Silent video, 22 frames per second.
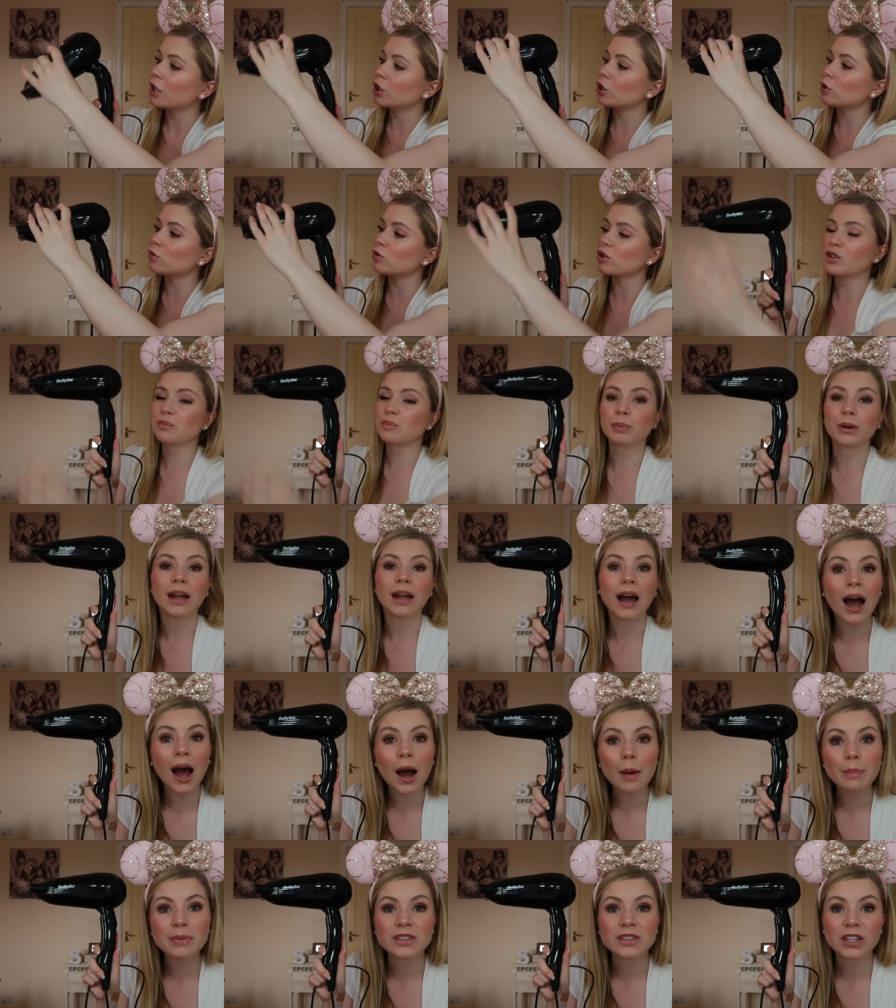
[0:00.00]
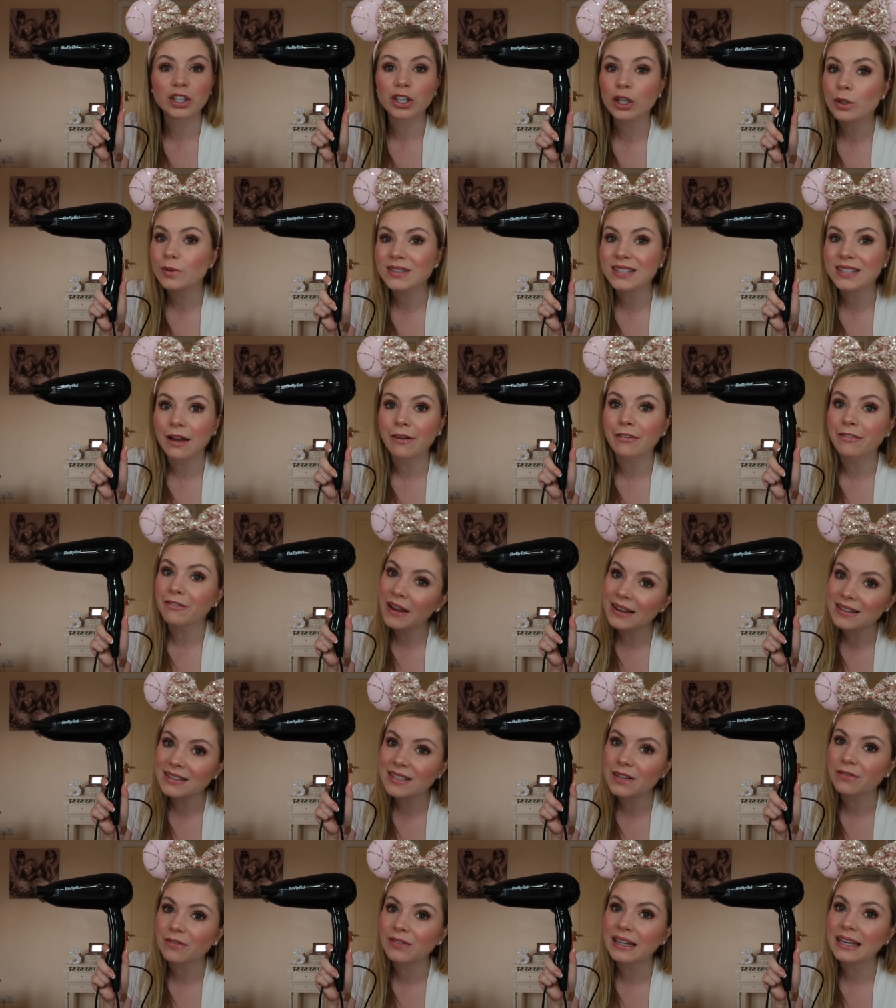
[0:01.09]
You just pull it up to use it
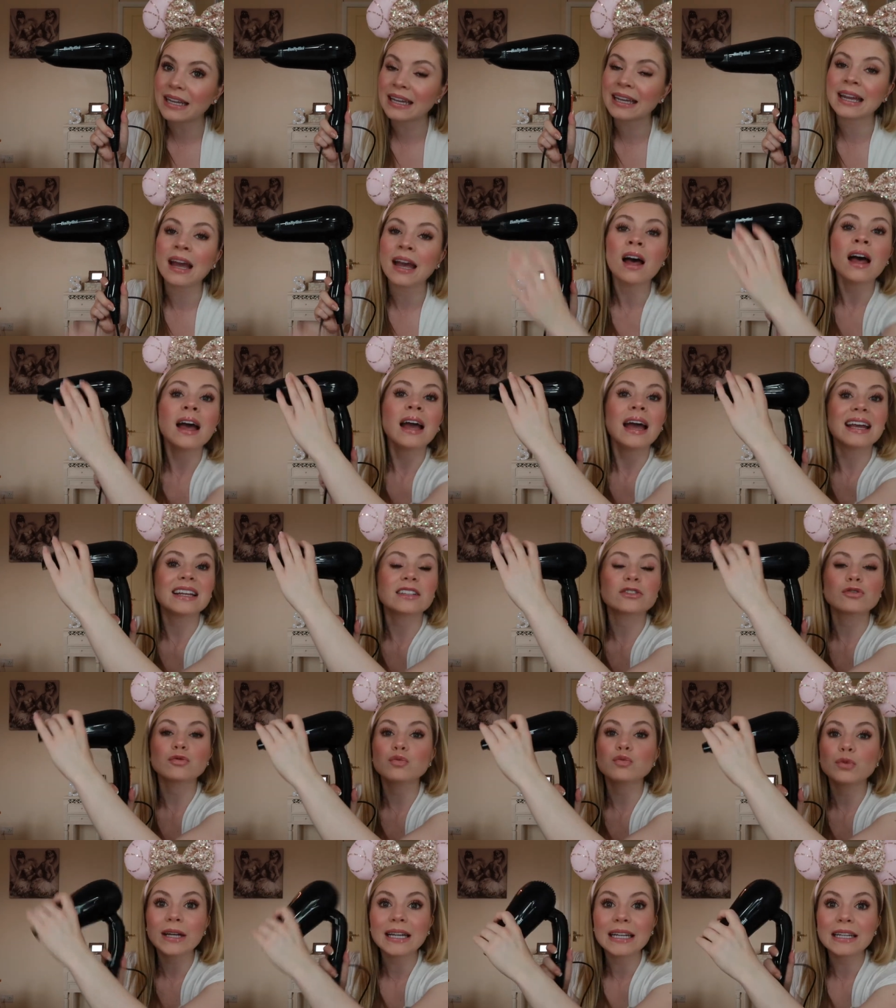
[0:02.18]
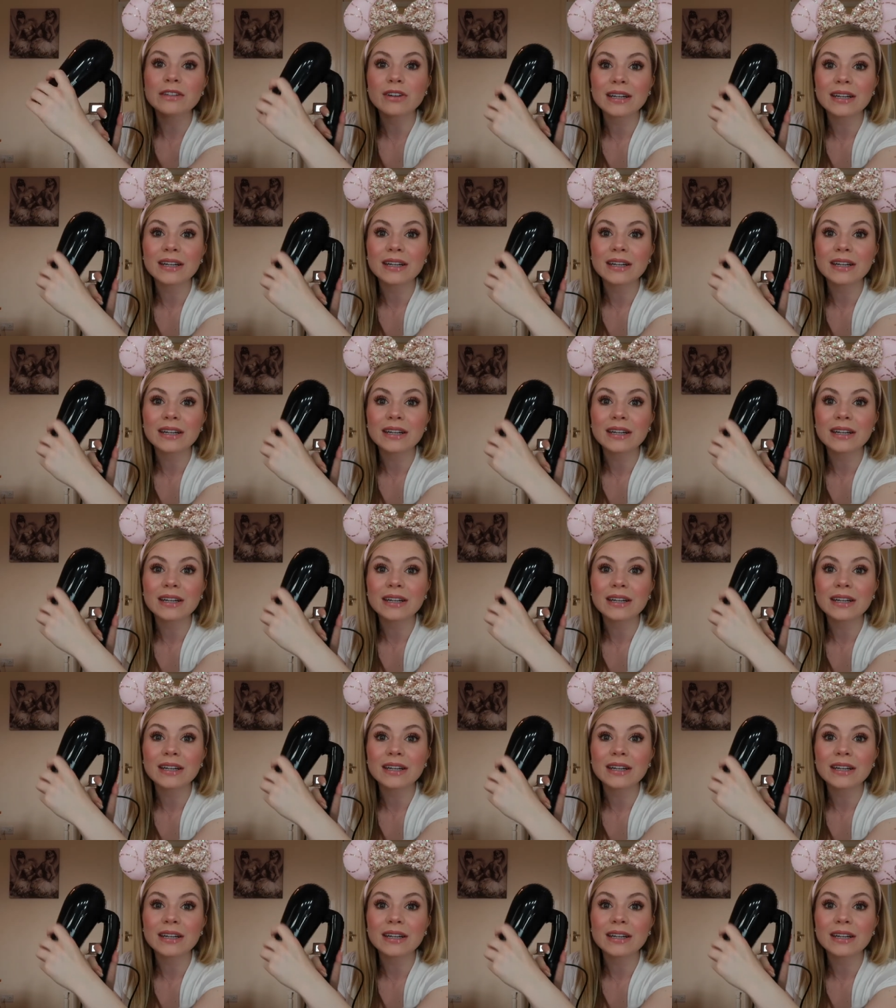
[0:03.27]
effectively. It's really,